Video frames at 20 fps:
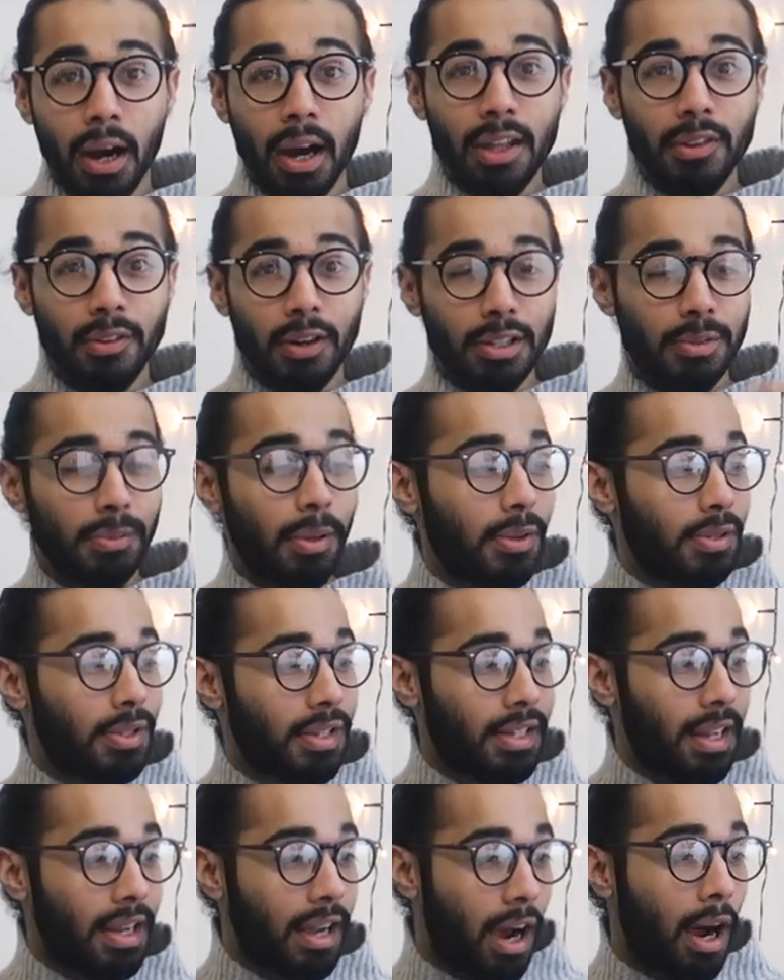So either I was supposed
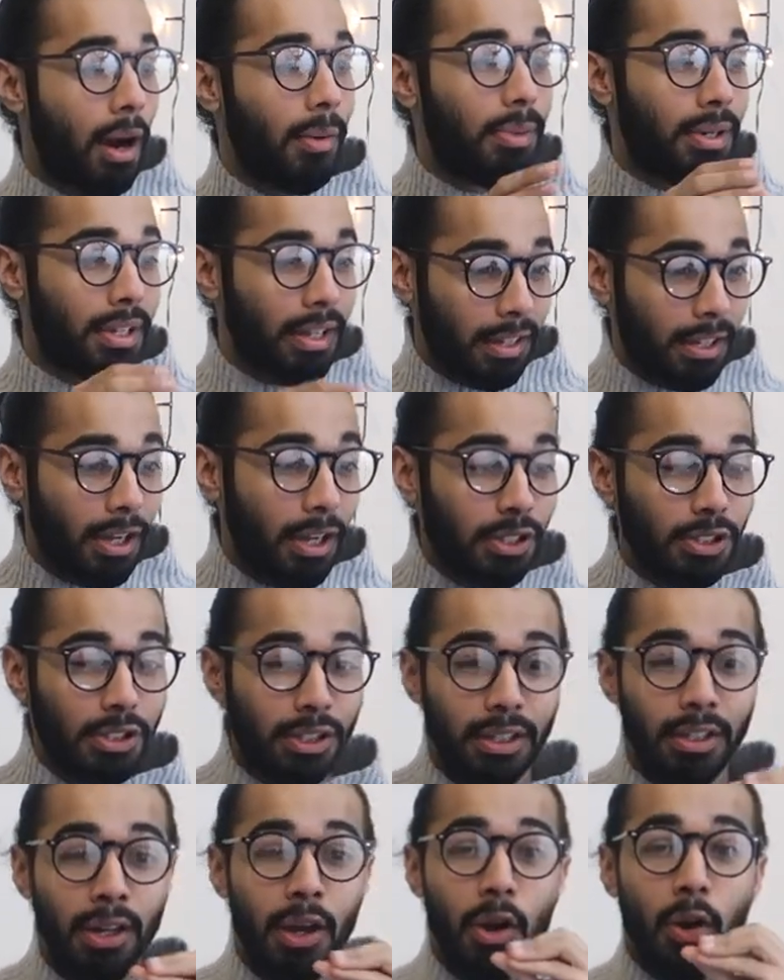to say Harpreet and
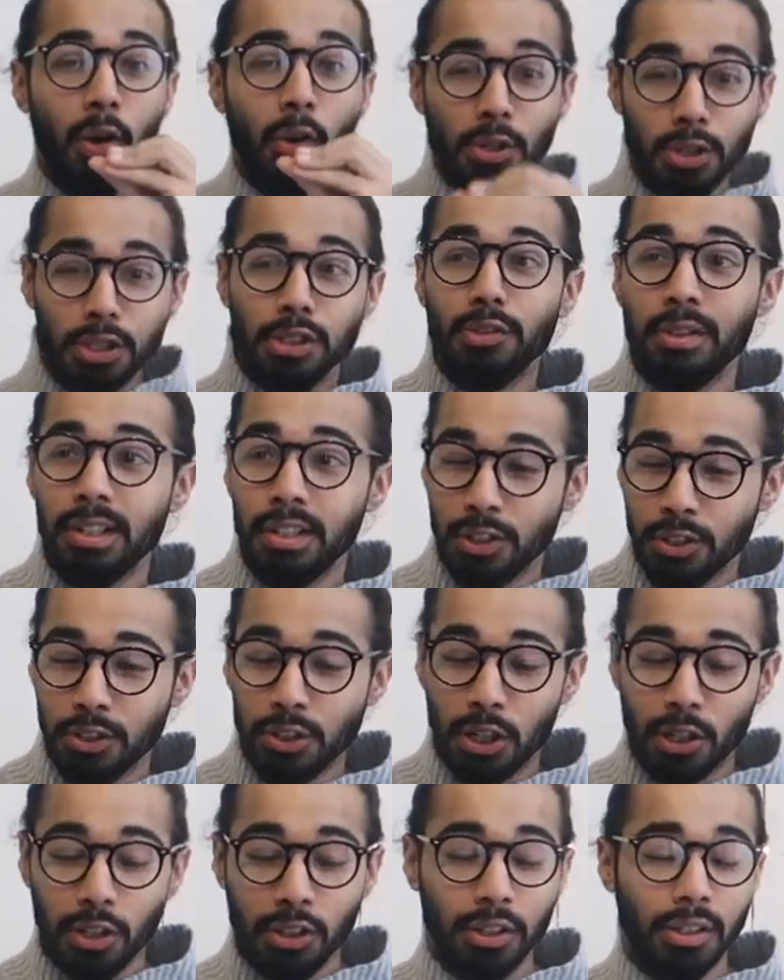Gershugan or Shireen
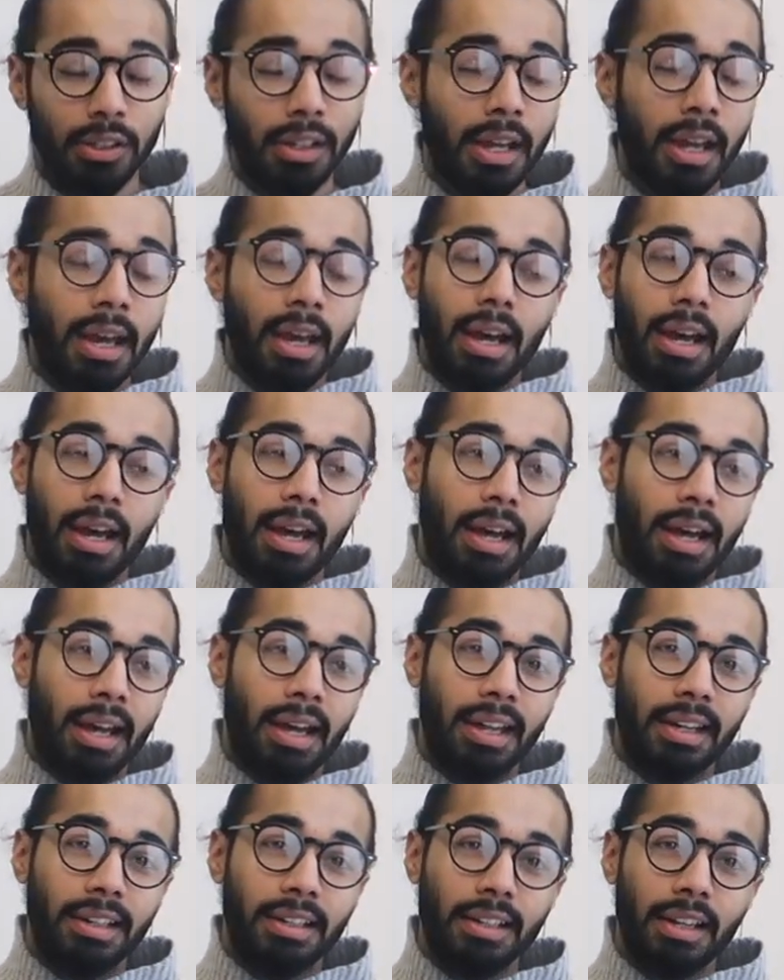and Shugan.
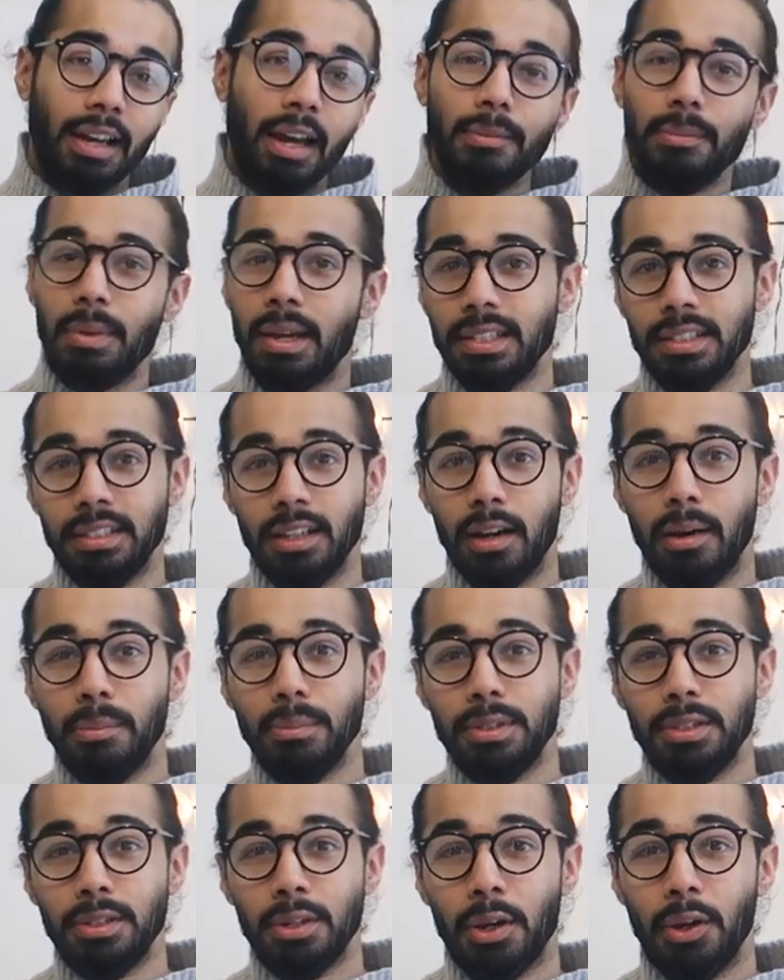And I messed
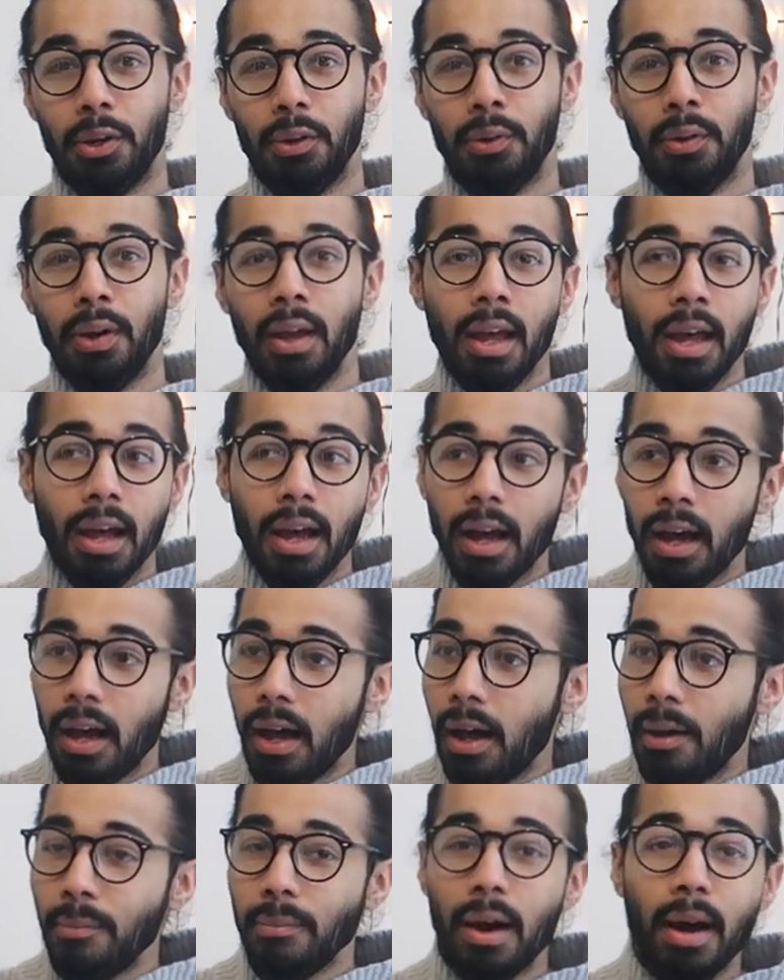up. So
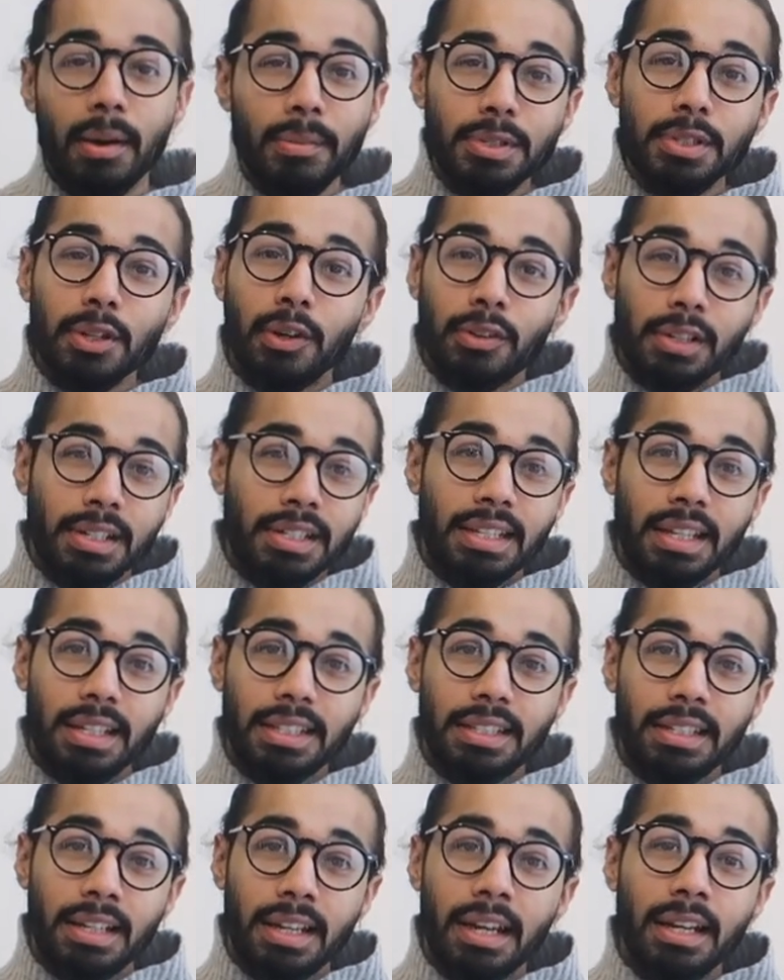I'm sorry,
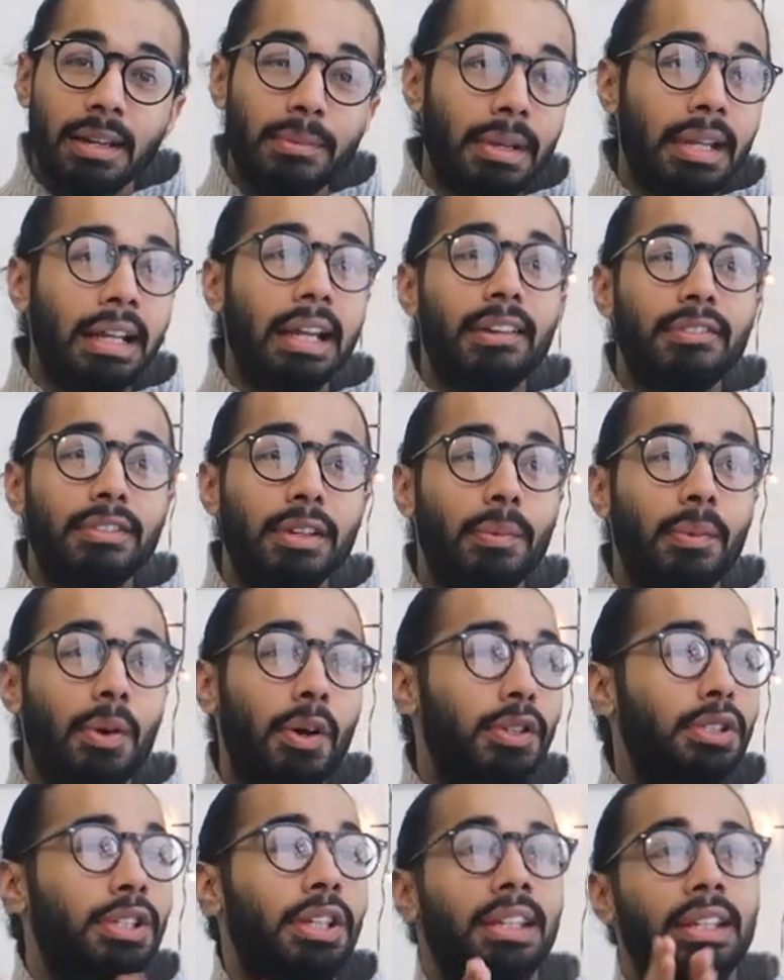sister. And Amelia, if you're
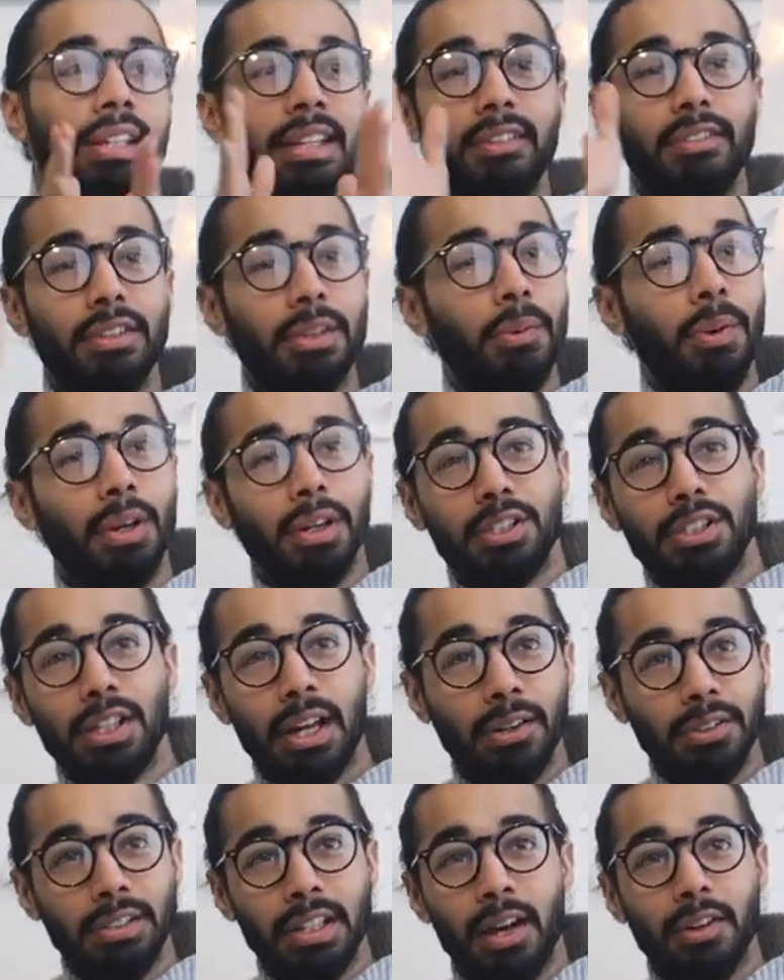watching, if you want to
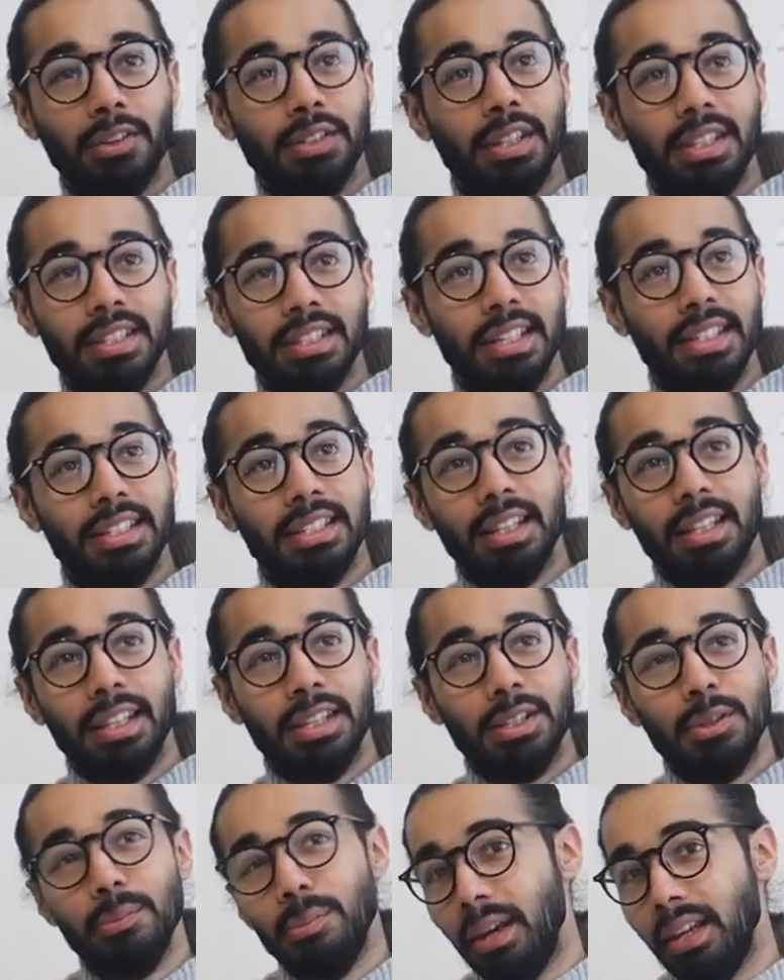shout out to the sister
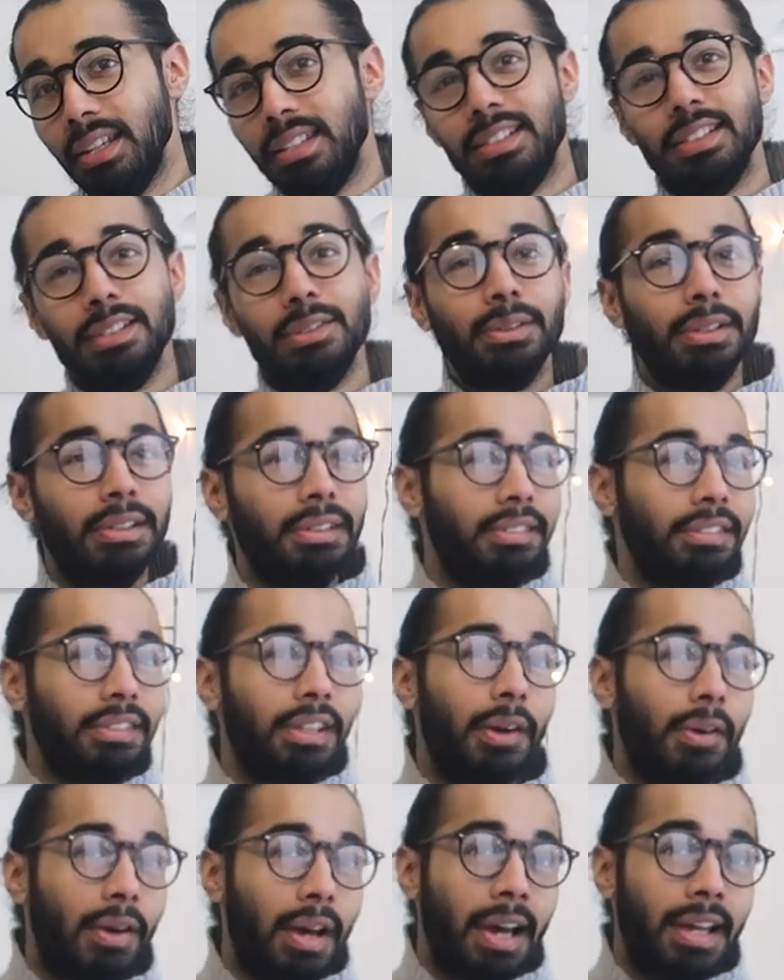that you missed, you can
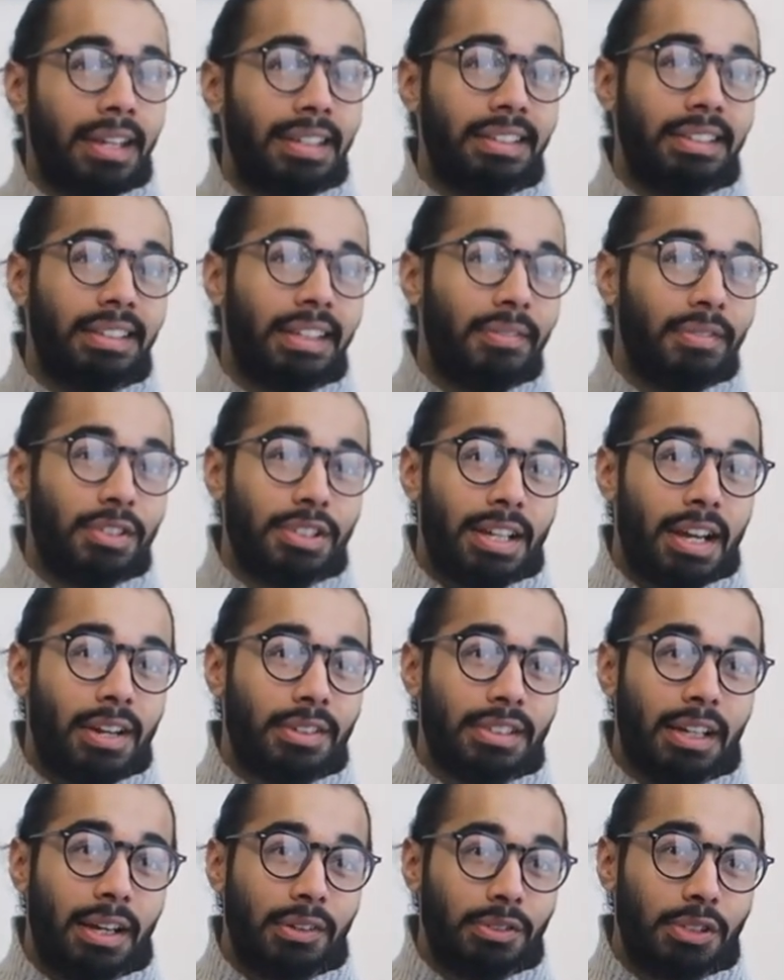go ahead and give a
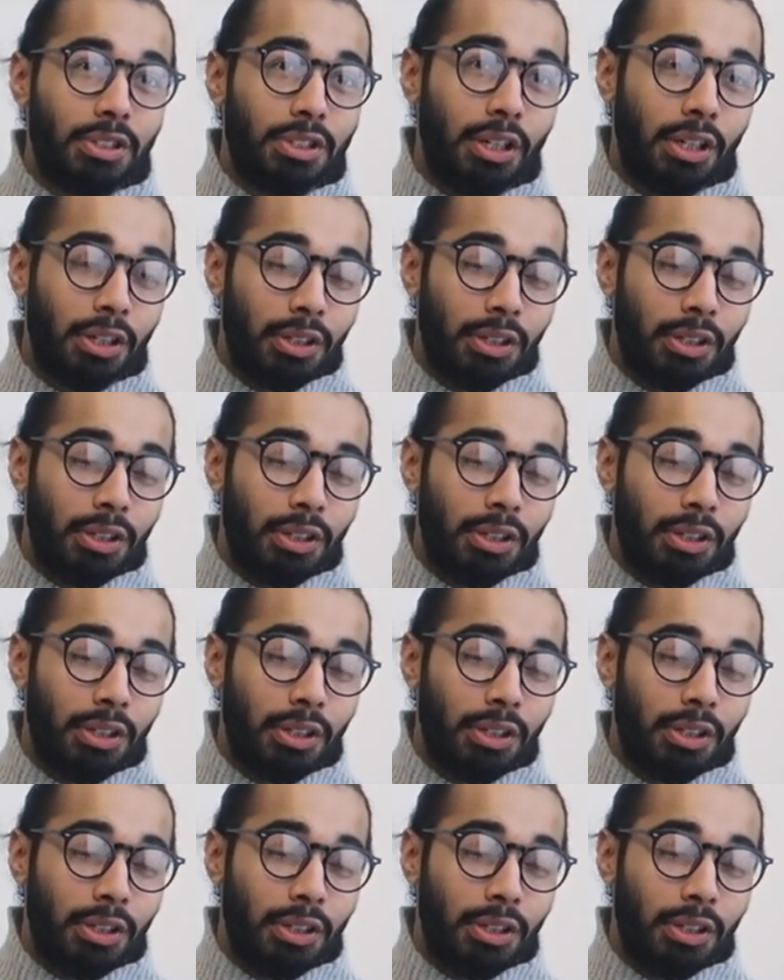shout out to